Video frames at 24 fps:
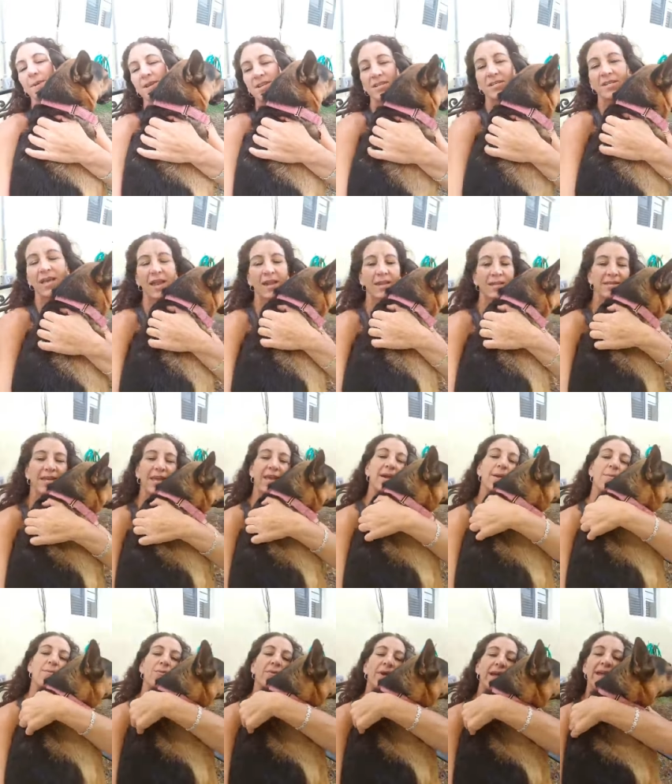just kind of take
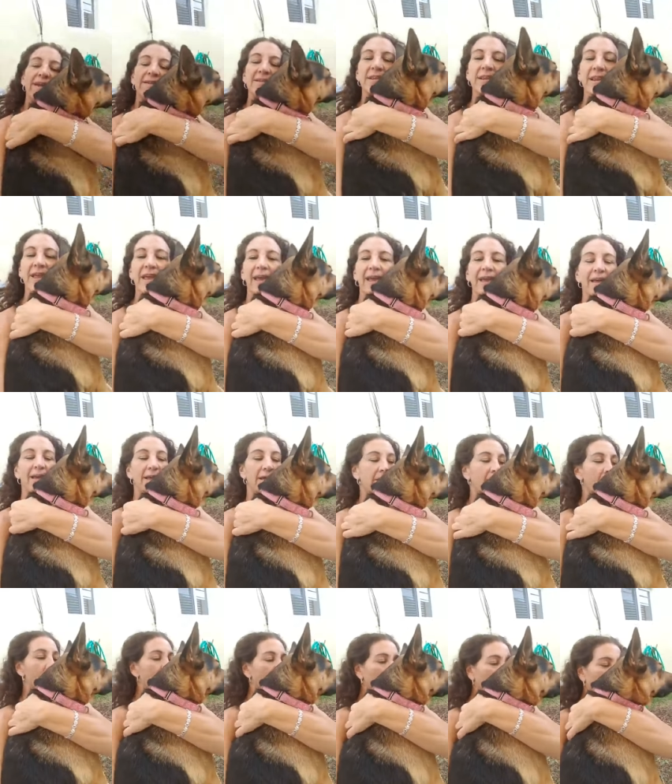a break today,
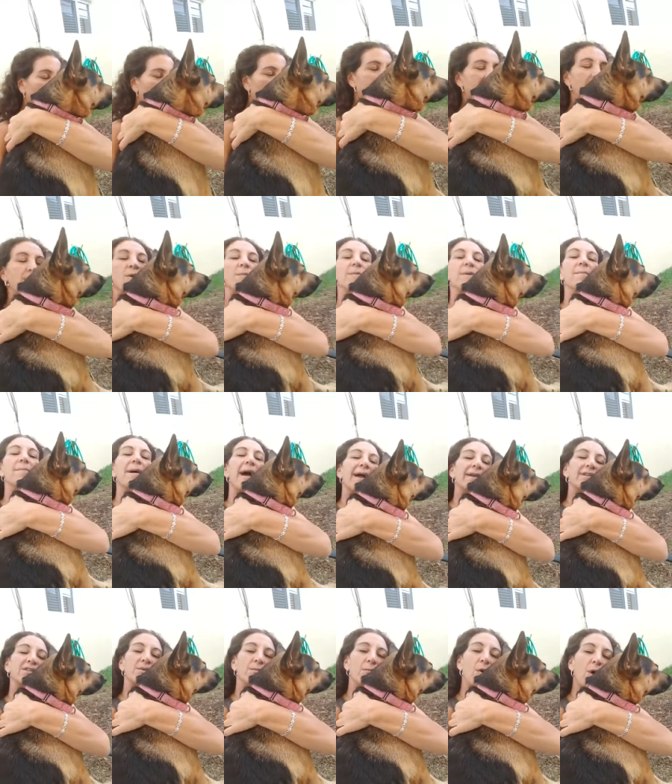and we'll be
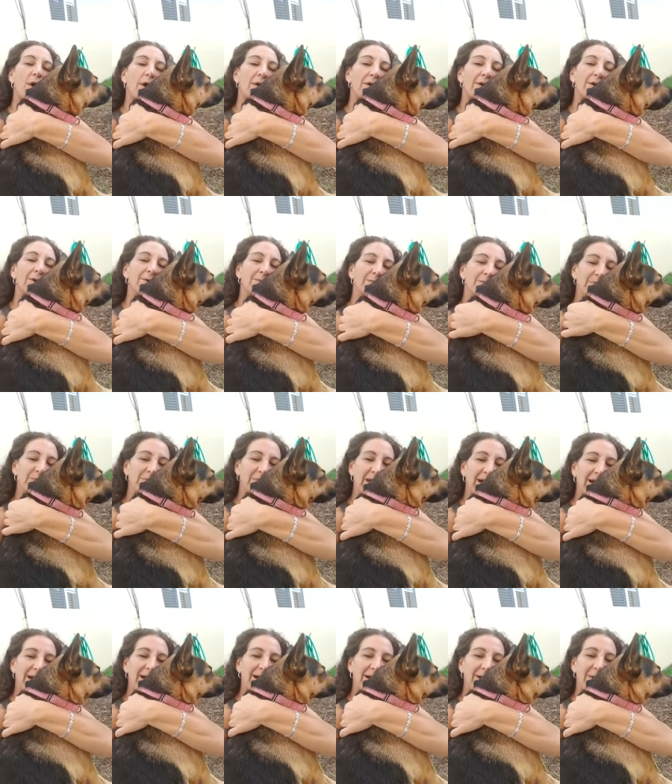back tomorrow.
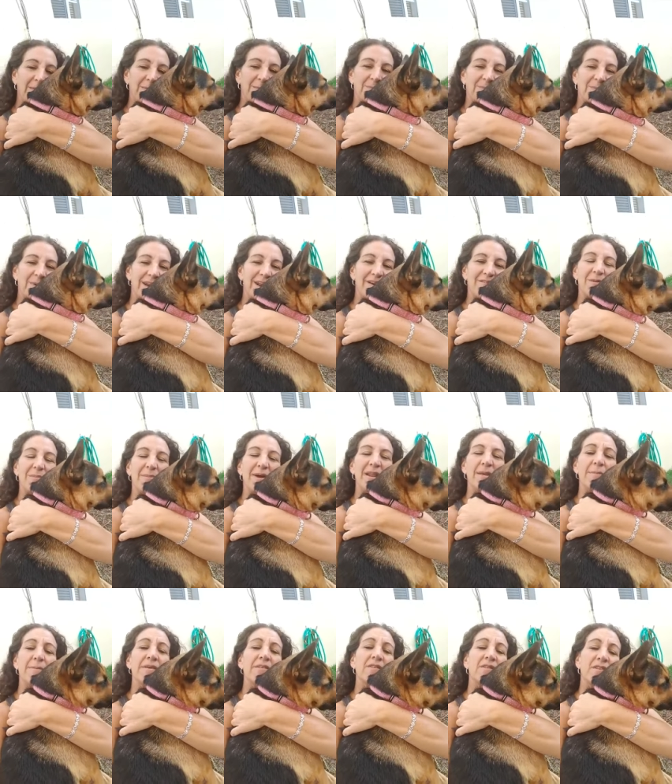Um, but
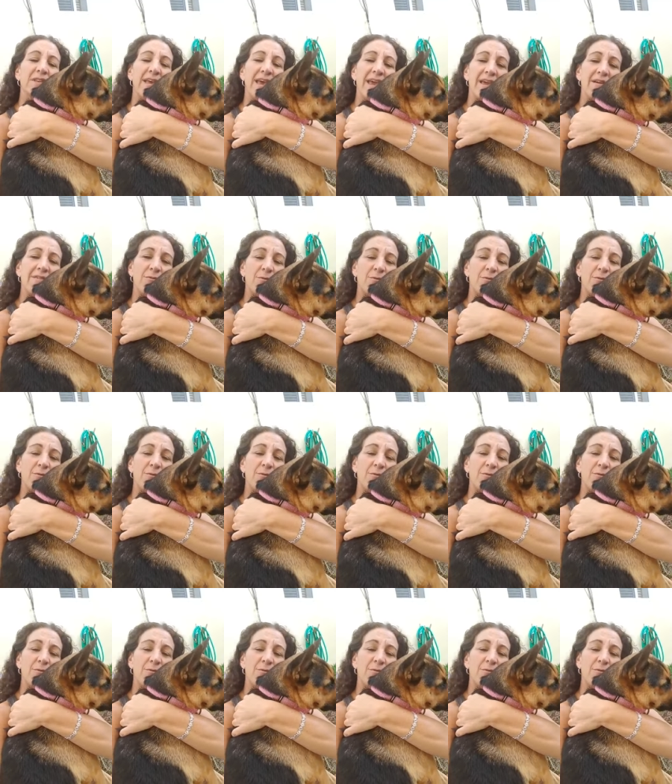everybody be safe